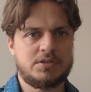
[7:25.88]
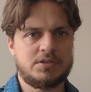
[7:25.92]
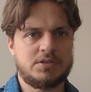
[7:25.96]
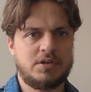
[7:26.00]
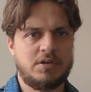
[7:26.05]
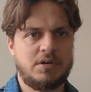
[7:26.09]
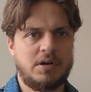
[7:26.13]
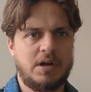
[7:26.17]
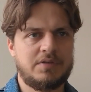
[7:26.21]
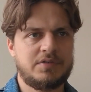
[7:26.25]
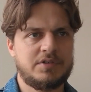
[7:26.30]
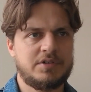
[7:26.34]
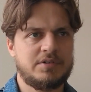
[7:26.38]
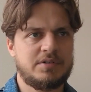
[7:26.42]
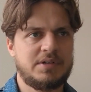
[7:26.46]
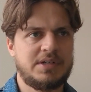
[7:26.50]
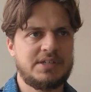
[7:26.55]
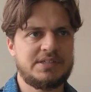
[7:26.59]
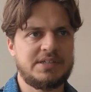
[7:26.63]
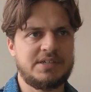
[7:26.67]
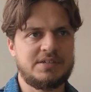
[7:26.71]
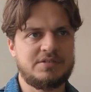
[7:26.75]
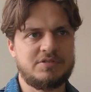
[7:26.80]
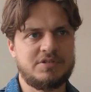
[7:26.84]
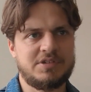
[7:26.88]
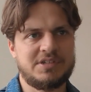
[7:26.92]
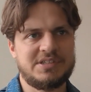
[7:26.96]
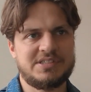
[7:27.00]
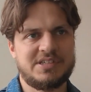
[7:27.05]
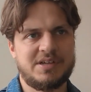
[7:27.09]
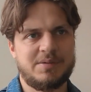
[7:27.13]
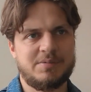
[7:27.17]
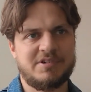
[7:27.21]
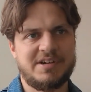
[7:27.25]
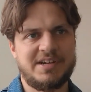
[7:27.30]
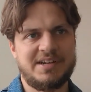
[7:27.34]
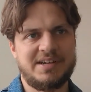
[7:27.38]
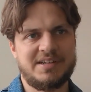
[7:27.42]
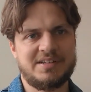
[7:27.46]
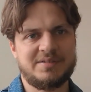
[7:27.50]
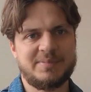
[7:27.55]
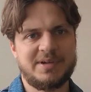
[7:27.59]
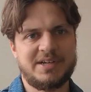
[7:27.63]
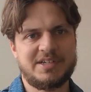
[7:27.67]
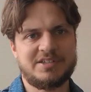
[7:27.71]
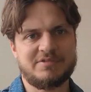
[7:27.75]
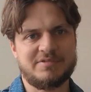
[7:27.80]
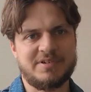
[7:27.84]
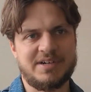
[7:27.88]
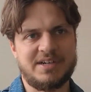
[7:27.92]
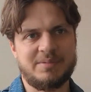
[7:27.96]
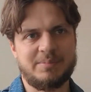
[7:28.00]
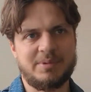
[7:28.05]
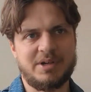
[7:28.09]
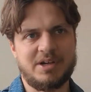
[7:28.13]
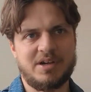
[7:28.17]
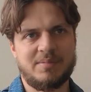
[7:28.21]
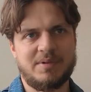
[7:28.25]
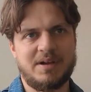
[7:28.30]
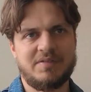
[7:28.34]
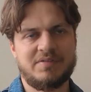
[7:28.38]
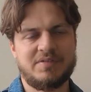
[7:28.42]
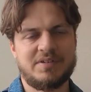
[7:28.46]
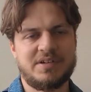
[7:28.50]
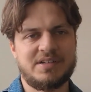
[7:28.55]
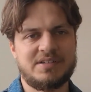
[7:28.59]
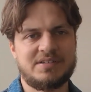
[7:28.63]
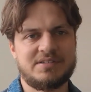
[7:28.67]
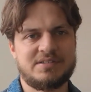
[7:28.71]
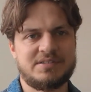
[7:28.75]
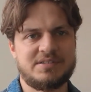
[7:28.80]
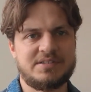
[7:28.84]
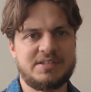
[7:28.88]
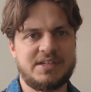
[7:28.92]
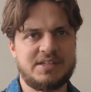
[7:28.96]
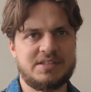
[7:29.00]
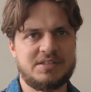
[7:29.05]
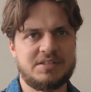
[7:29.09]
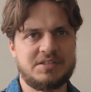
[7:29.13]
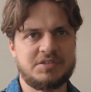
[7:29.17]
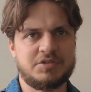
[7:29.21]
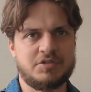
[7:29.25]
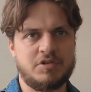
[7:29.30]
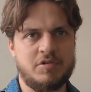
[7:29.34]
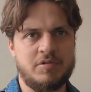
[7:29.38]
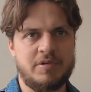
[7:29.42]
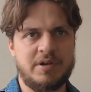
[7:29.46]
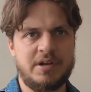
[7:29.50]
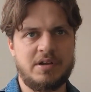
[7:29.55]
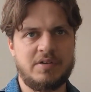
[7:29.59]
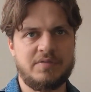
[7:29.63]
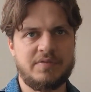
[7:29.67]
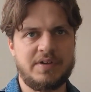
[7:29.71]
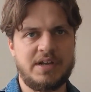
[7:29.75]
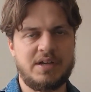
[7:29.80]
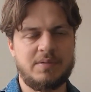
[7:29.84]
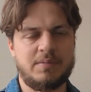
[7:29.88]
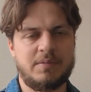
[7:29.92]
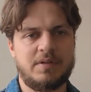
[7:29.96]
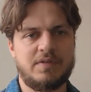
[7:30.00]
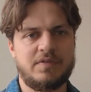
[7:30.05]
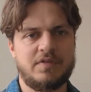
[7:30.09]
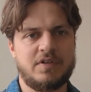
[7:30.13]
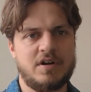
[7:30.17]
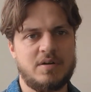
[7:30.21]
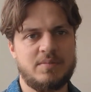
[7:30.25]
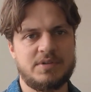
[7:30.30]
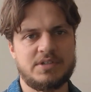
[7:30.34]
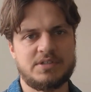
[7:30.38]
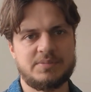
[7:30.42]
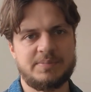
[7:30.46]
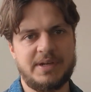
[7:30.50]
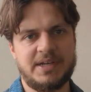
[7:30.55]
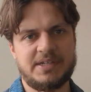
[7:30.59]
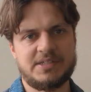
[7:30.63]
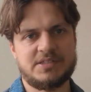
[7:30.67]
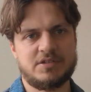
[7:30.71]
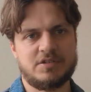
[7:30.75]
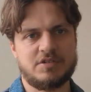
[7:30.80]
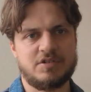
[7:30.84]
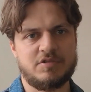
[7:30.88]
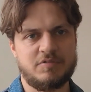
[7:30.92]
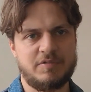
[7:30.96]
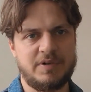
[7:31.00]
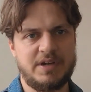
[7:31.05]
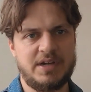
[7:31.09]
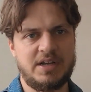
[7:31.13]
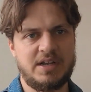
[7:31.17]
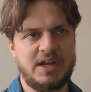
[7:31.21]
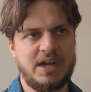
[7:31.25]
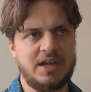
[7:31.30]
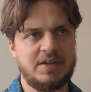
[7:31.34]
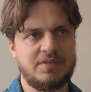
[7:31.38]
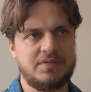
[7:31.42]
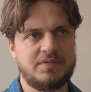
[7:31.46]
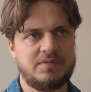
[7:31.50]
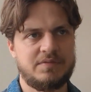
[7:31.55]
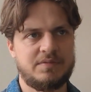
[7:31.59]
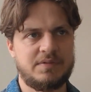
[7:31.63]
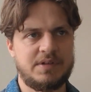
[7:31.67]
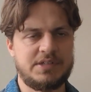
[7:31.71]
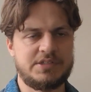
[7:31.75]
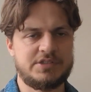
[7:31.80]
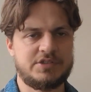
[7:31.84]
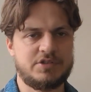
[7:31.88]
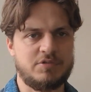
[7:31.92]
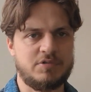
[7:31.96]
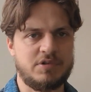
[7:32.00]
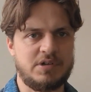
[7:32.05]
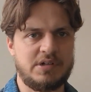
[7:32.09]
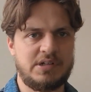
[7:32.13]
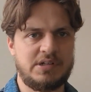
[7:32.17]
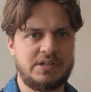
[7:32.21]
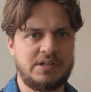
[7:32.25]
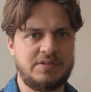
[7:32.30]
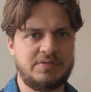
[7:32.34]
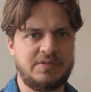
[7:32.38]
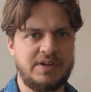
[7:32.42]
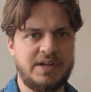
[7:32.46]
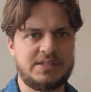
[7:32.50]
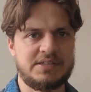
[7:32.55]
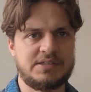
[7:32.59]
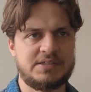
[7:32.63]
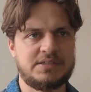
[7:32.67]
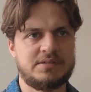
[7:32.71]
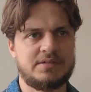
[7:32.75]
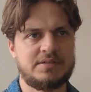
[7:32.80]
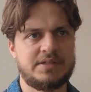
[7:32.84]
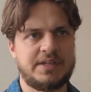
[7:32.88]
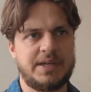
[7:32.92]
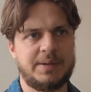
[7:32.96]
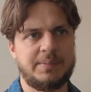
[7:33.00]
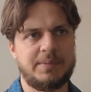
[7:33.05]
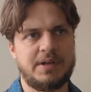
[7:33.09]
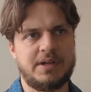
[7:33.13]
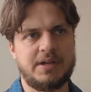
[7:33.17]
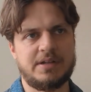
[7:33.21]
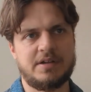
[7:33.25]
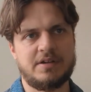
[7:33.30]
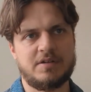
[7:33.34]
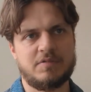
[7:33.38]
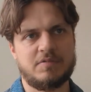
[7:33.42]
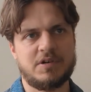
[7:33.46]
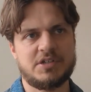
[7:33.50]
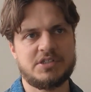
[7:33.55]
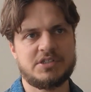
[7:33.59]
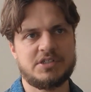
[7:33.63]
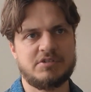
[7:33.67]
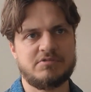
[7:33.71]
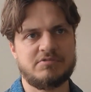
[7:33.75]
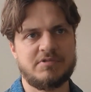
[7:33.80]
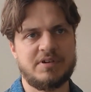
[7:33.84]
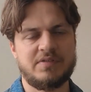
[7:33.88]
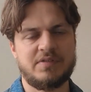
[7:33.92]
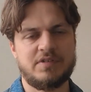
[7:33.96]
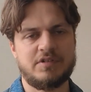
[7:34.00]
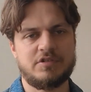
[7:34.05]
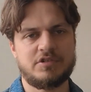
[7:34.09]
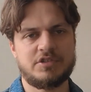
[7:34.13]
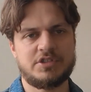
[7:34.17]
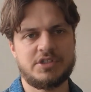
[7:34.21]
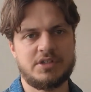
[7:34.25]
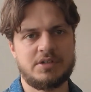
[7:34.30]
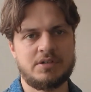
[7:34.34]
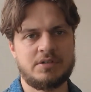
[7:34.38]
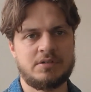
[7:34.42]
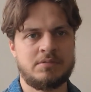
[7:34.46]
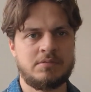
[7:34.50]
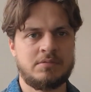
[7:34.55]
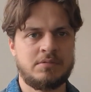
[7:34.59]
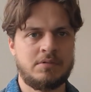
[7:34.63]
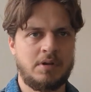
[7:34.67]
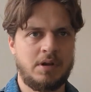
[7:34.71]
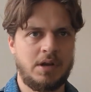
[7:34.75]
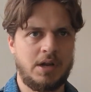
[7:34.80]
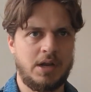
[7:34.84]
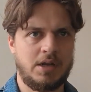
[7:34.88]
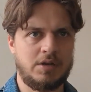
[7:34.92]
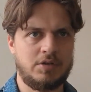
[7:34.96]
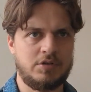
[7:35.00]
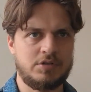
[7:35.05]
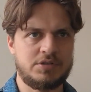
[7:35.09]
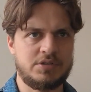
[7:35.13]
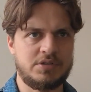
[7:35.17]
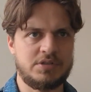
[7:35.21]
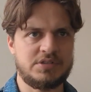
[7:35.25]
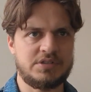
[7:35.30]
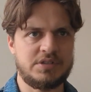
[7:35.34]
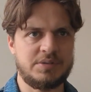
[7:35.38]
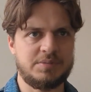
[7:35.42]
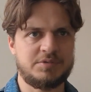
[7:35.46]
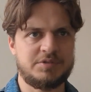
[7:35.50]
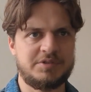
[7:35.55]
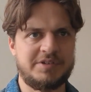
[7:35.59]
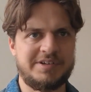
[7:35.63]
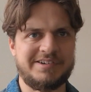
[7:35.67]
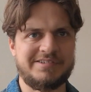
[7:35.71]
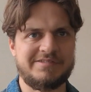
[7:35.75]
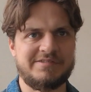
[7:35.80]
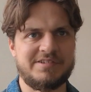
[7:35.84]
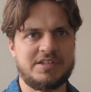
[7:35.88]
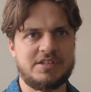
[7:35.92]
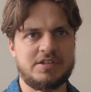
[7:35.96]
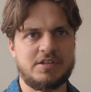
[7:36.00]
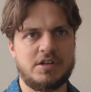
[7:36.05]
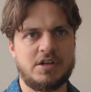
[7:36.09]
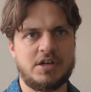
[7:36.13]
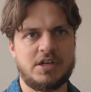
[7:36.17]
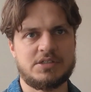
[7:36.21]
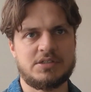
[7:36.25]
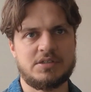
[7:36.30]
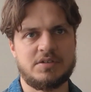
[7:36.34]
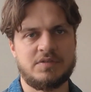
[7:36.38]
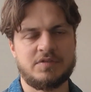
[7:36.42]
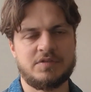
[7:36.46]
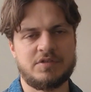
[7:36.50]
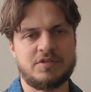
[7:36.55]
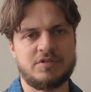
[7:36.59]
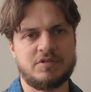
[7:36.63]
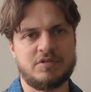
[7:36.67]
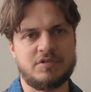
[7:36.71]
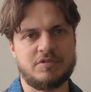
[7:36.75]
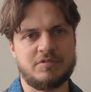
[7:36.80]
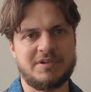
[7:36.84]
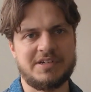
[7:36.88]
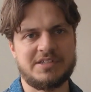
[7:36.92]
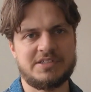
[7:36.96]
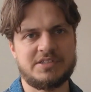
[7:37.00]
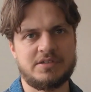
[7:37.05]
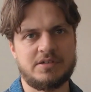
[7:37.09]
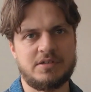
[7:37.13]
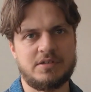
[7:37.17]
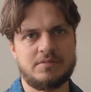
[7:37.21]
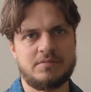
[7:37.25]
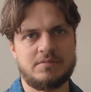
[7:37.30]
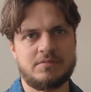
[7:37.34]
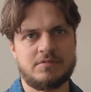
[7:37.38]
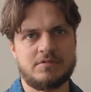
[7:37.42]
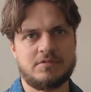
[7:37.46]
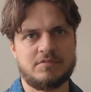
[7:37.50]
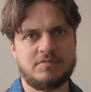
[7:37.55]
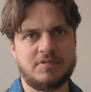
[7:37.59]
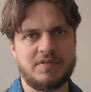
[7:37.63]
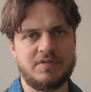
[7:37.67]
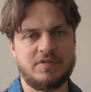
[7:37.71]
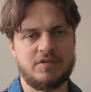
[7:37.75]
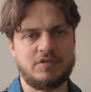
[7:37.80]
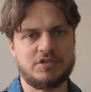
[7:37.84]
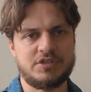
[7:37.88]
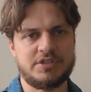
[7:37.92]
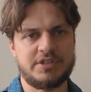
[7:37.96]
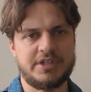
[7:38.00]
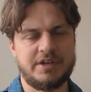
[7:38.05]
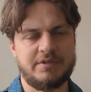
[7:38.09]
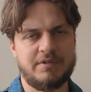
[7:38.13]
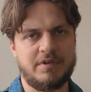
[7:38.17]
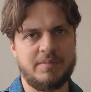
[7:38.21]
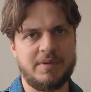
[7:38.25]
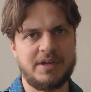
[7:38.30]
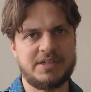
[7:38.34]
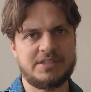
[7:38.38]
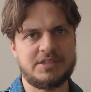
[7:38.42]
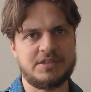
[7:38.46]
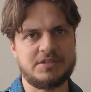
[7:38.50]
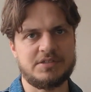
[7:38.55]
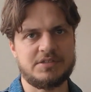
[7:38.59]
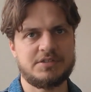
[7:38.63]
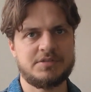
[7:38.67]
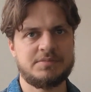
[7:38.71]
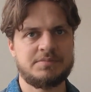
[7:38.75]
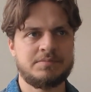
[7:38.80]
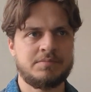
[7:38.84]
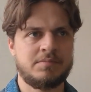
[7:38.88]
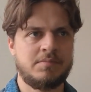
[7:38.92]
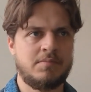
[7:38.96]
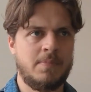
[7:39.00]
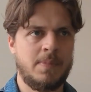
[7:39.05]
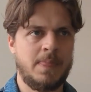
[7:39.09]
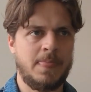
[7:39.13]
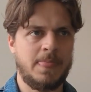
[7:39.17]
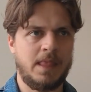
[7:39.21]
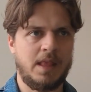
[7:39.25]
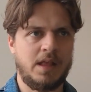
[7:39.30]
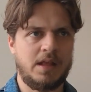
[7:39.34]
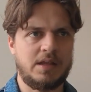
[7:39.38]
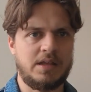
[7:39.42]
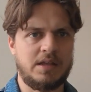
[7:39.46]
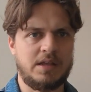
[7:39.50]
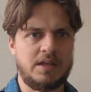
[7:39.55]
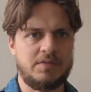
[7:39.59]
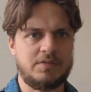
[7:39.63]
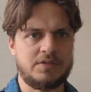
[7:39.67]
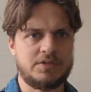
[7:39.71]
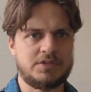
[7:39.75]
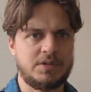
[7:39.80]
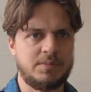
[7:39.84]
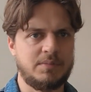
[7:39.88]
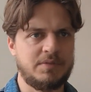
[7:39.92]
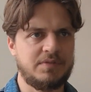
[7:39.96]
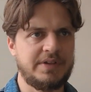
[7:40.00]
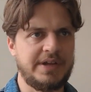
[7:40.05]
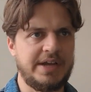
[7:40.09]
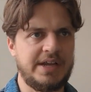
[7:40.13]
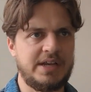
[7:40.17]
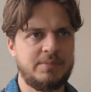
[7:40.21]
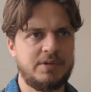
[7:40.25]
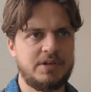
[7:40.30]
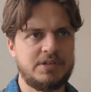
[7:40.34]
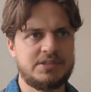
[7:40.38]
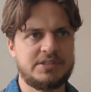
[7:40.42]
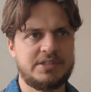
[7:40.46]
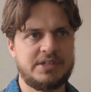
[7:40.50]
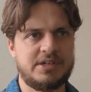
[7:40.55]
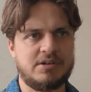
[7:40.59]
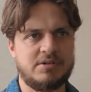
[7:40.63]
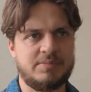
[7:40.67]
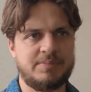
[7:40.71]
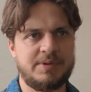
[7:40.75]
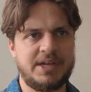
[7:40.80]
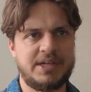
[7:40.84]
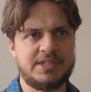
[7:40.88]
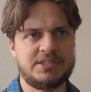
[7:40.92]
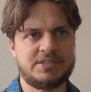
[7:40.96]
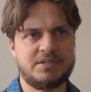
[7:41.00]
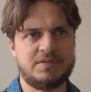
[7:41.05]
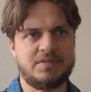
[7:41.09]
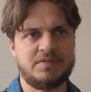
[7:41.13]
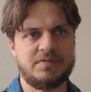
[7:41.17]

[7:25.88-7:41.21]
So after listening to the summary, it might already become evident that the story of Animal Farm is based on a real-life historical event, namely the Russian Revolution and also the subsequent loss of the original revolutionary message. Even some of the animals, they are based